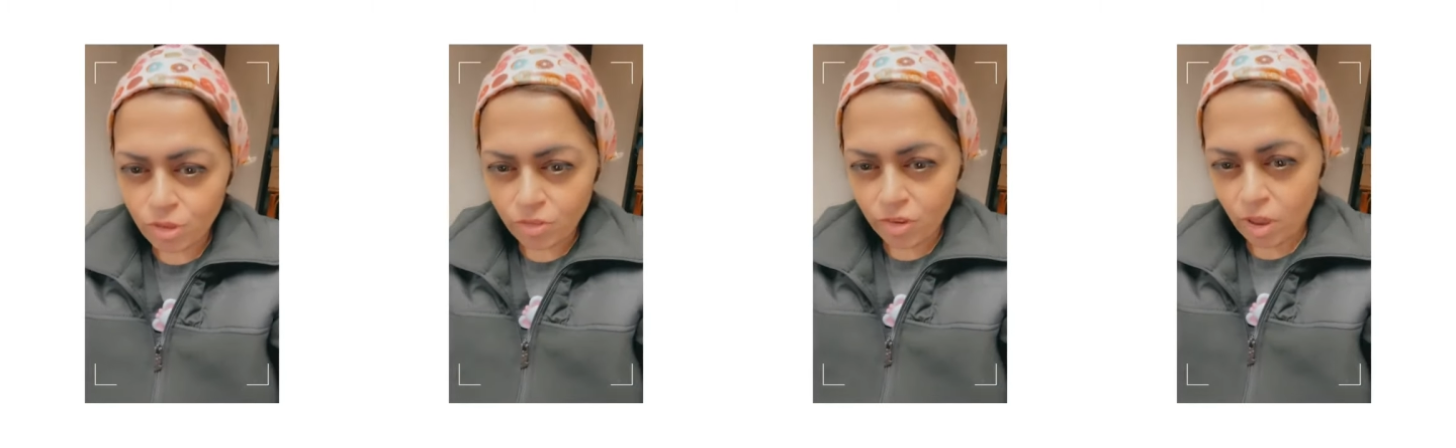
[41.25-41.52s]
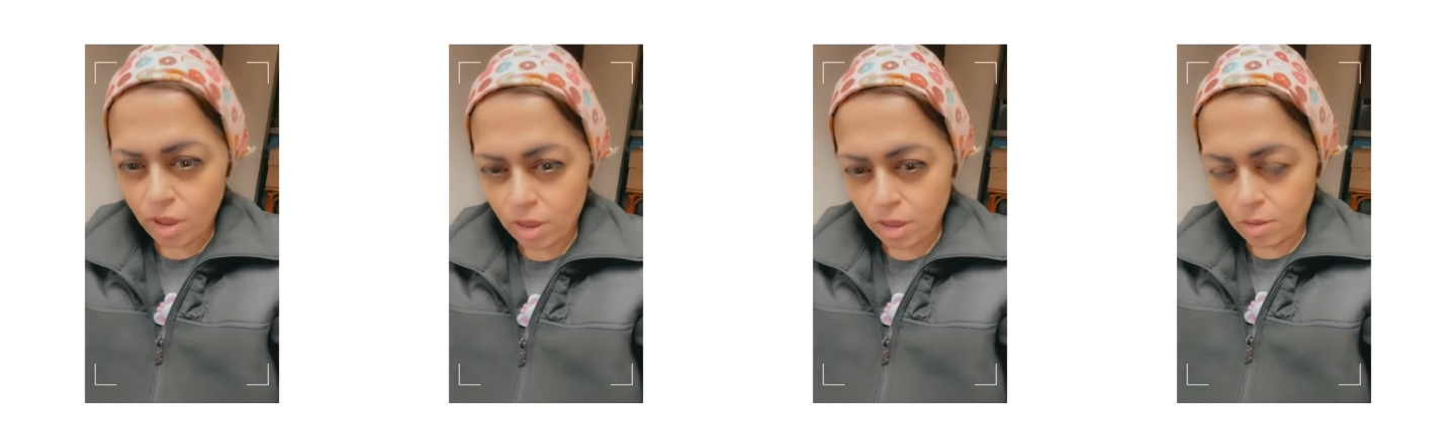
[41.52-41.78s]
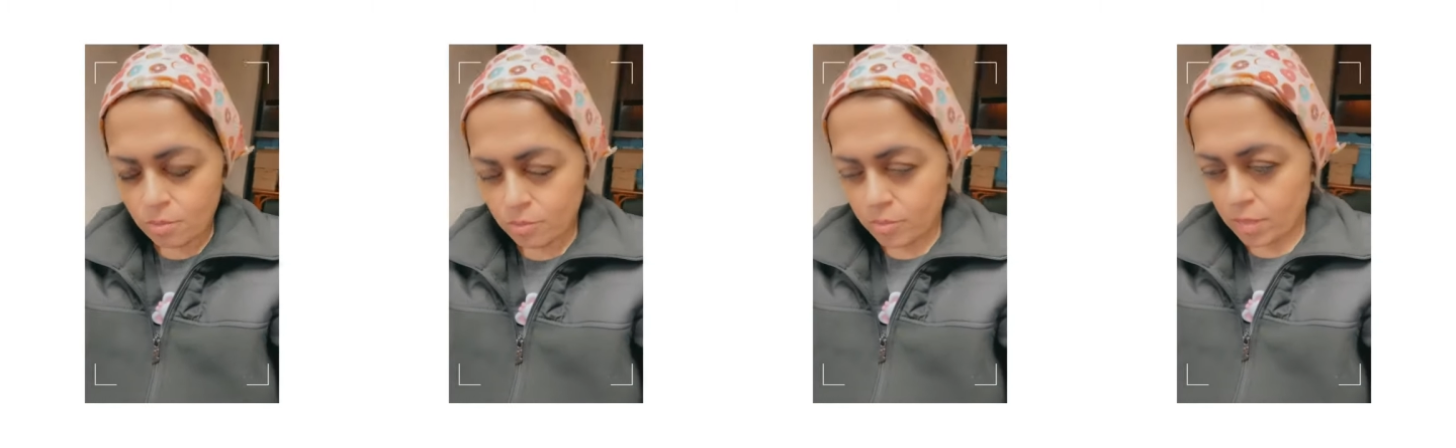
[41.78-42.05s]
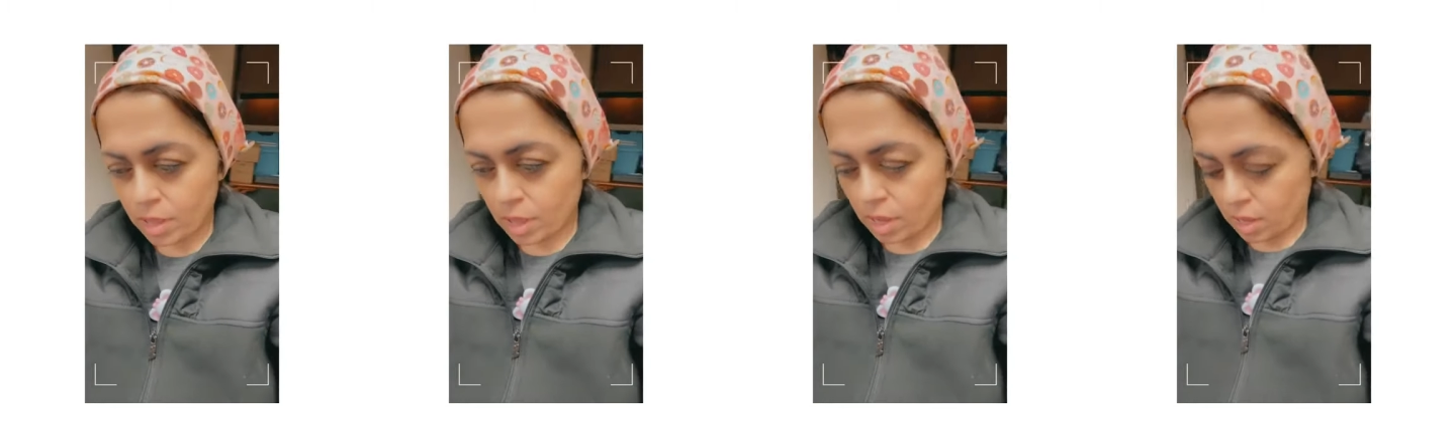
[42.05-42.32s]
time.
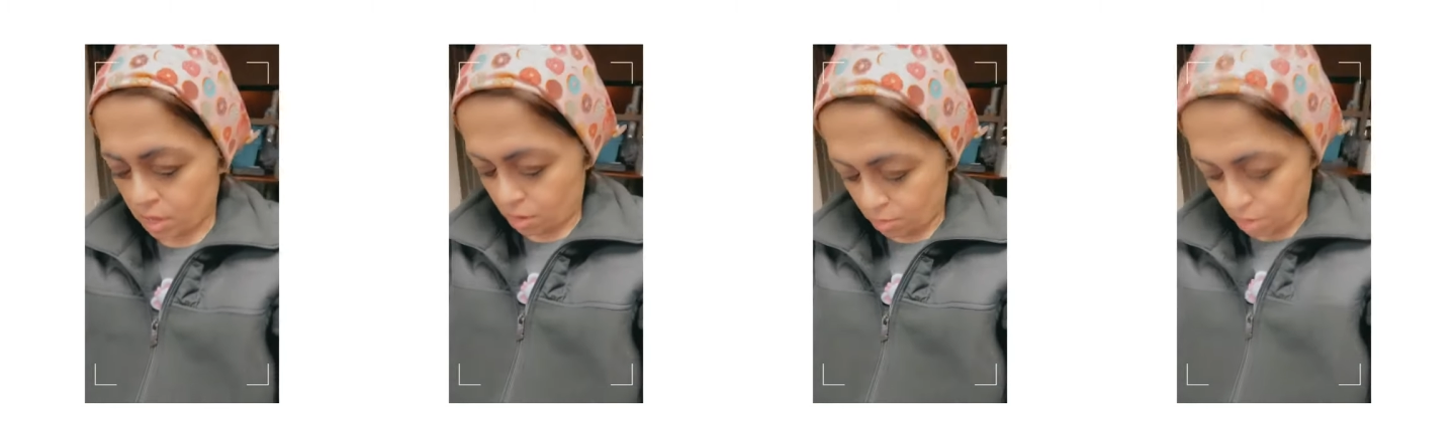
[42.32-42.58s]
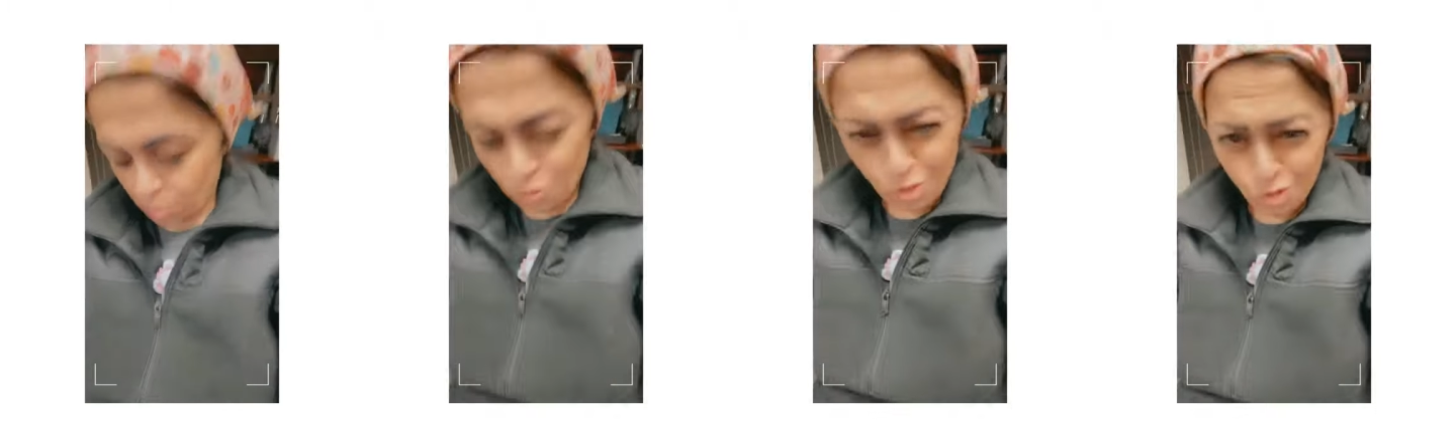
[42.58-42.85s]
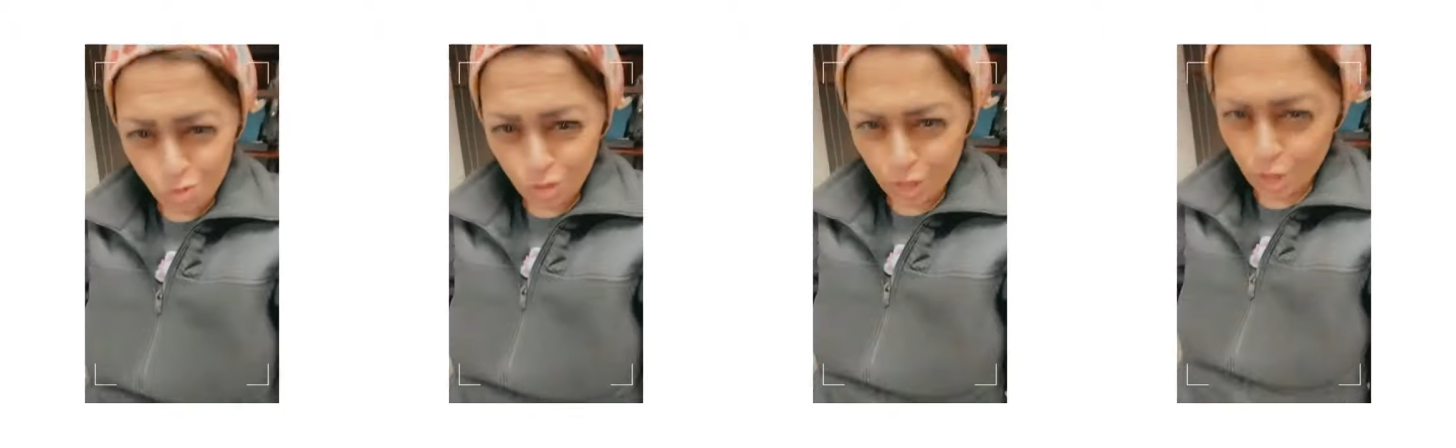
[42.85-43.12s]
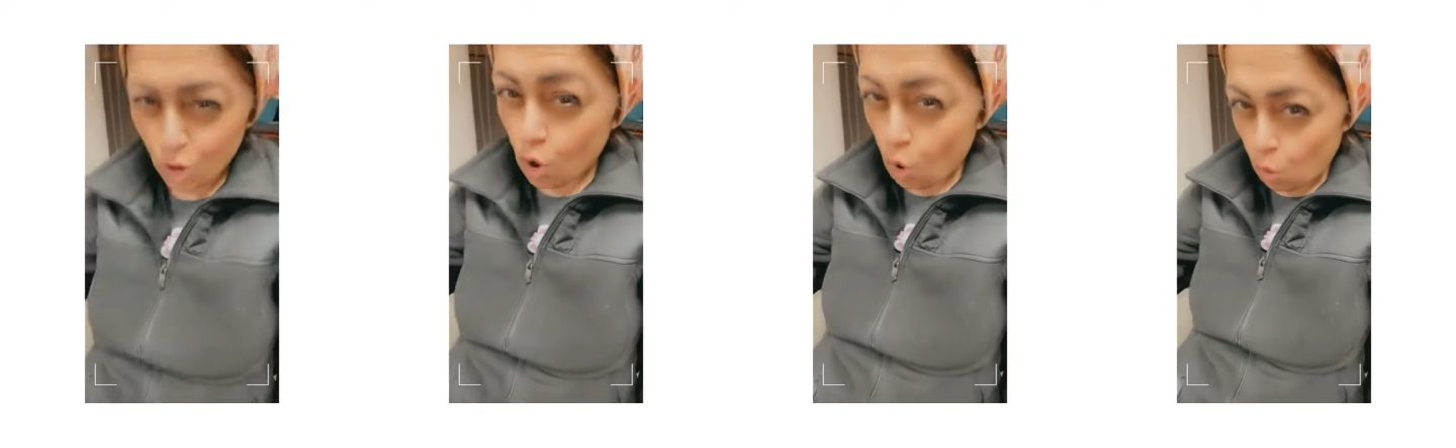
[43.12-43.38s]
I'm usually
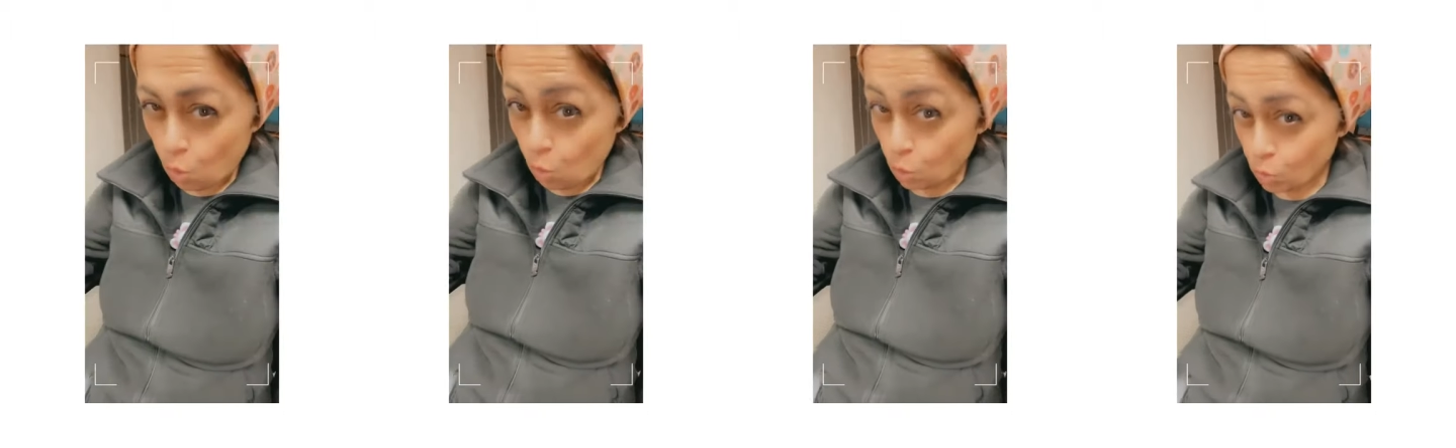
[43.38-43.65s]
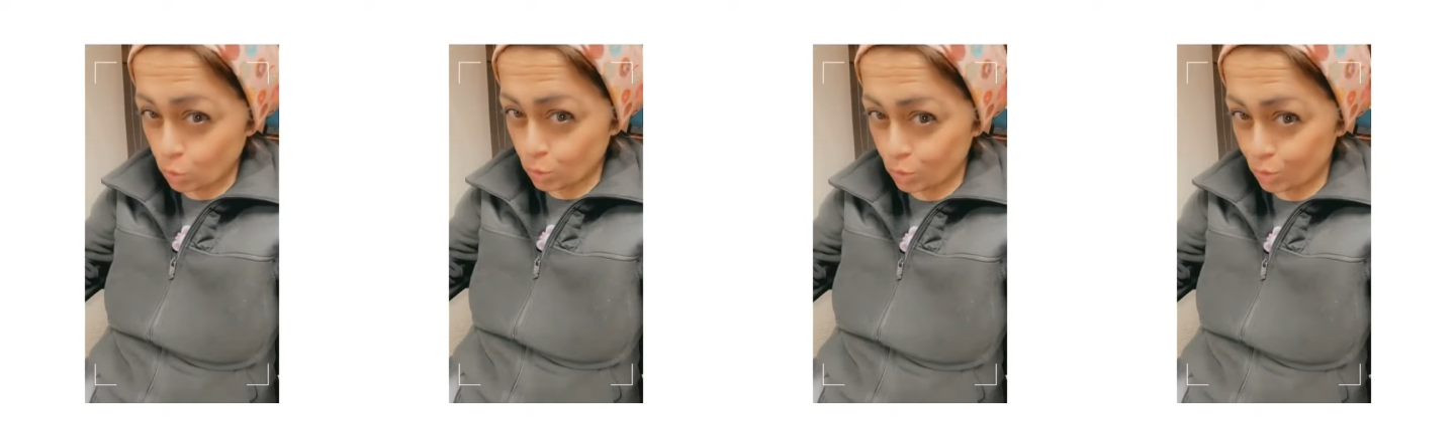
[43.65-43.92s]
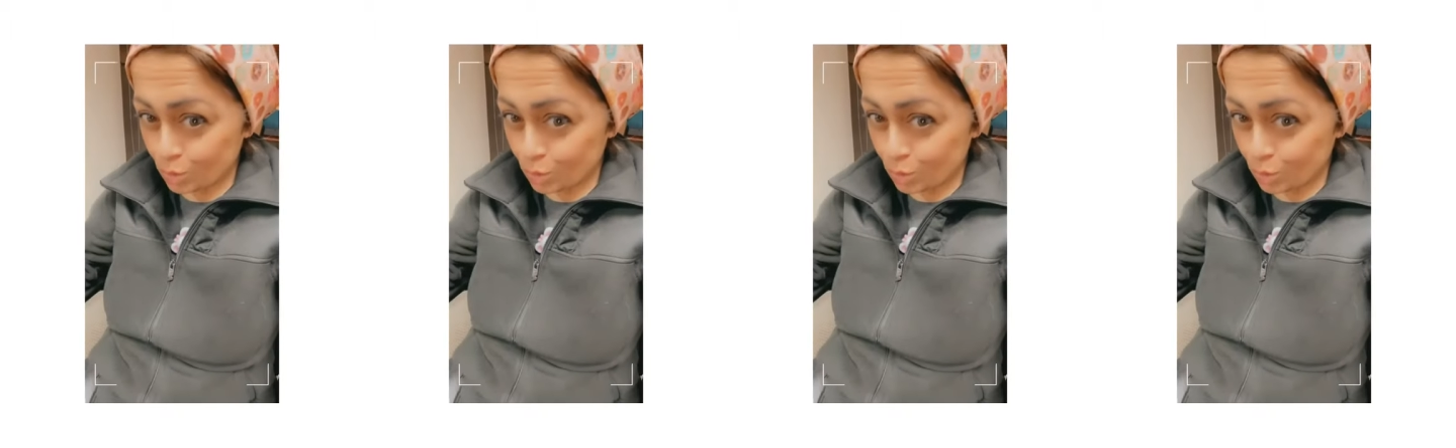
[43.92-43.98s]
cold.